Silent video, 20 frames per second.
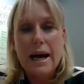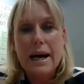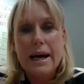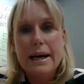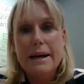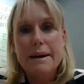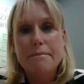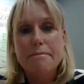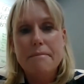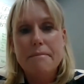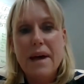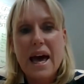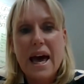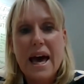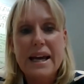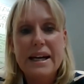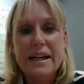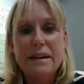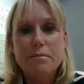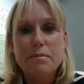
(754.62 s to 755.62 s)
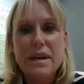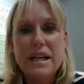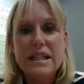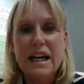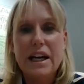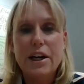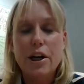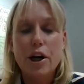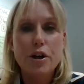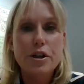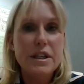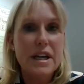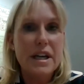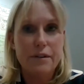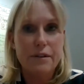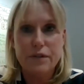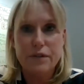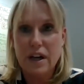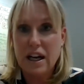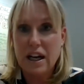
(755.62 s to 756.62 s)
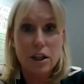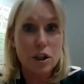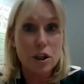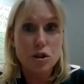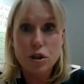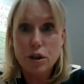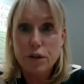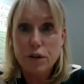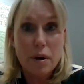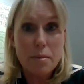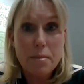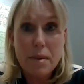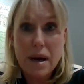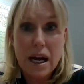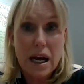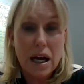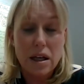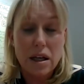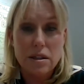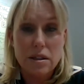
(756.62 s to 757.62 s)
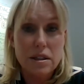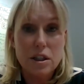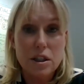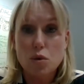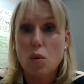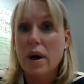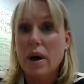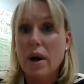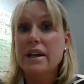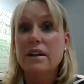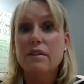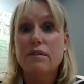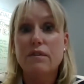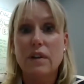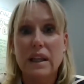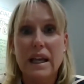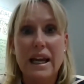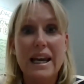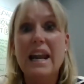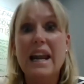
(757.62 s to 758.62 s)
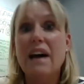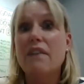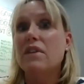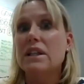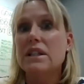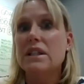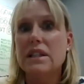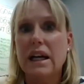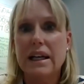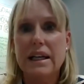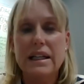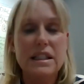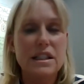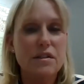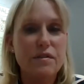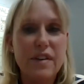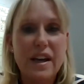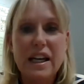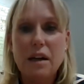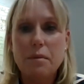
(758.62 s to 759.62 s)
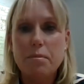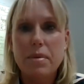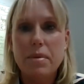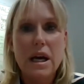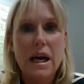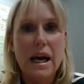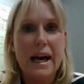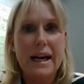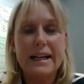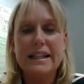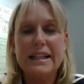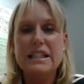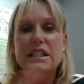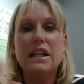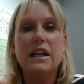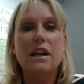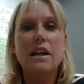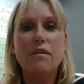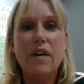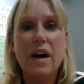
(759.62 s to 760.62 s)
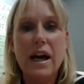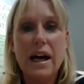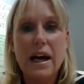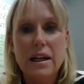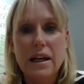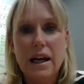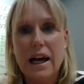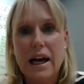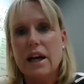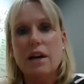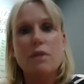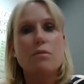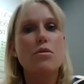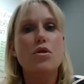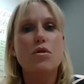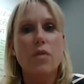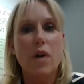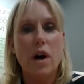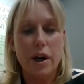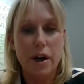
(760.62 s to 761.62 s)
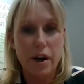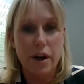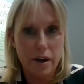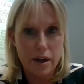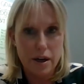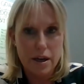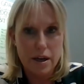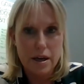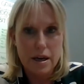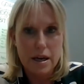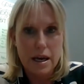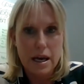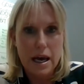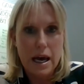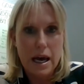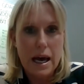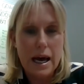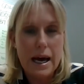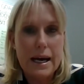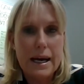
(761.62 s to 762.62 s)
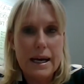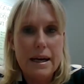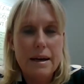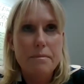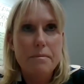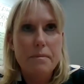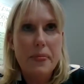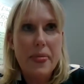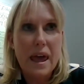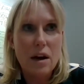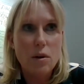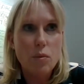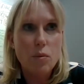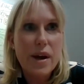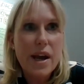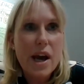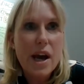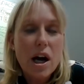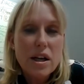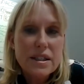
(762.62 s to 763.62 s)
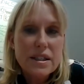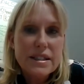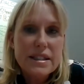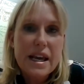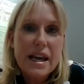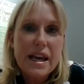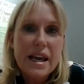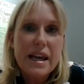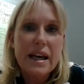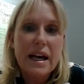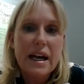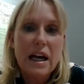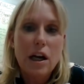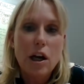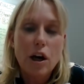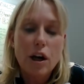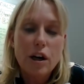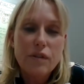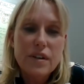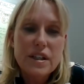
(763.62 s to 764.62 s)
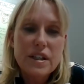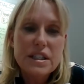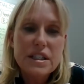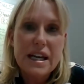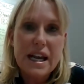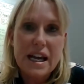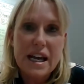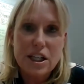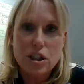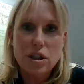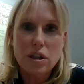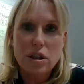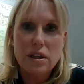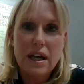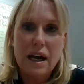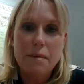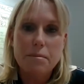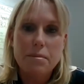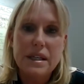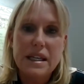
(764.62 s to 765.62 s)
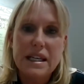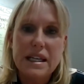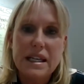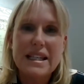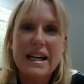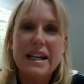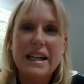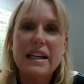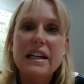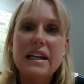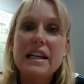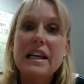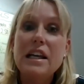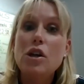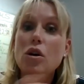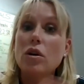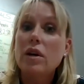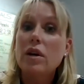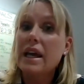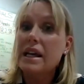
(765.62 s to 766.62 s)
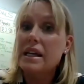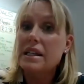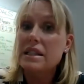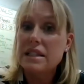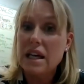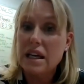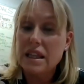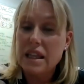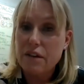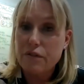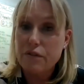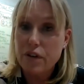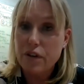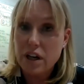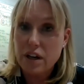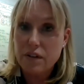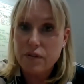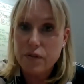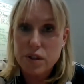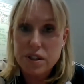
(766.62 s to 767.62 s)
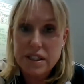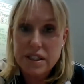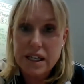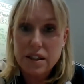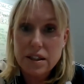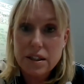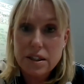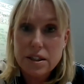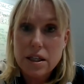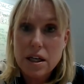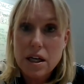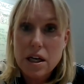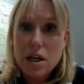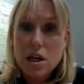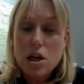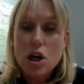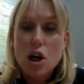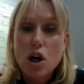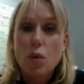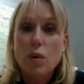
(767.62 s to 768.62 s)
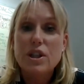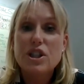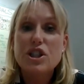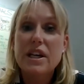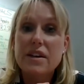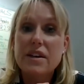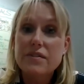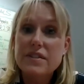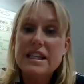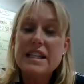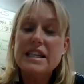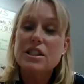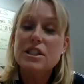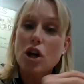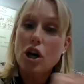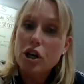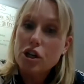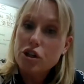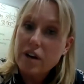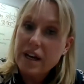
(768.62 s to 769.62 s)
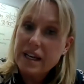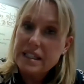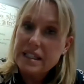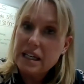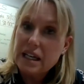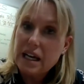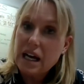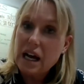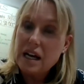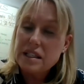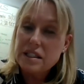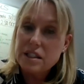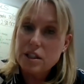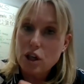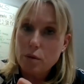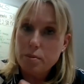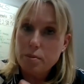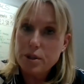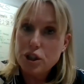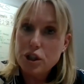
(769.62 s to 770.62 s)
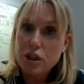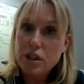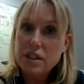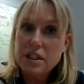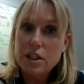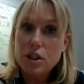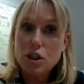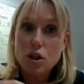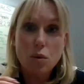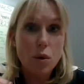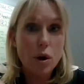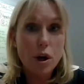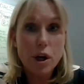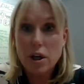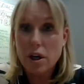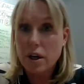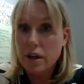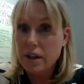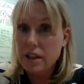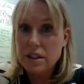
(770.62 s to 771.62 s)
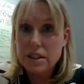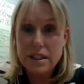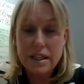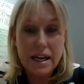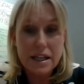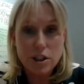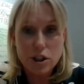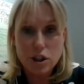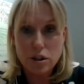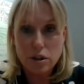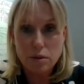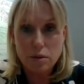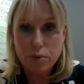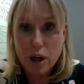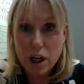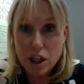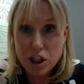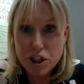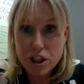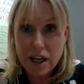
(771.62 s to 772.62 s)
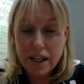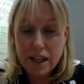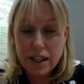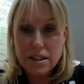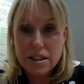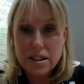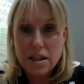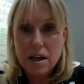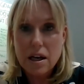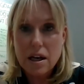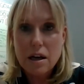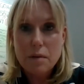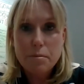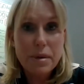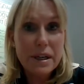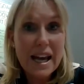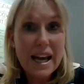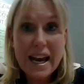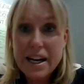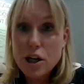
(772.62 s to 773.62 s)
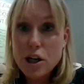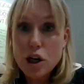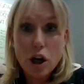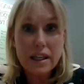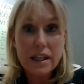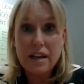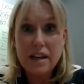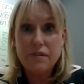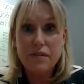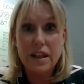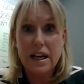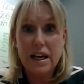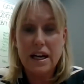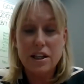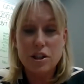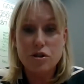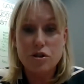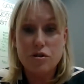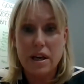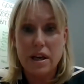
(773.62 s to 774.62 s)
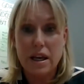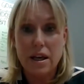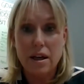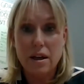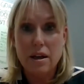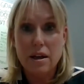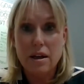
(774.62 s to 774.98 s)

And it means I don't have to, I can do it from my house. It's wonderful. I love it. I can develop, can deliver, I can move on. And we are seeing a lot of international companies suddenly looking in South Africa for skills, which gives these contracting guys an opportunity to work on international projects, and not leave the country.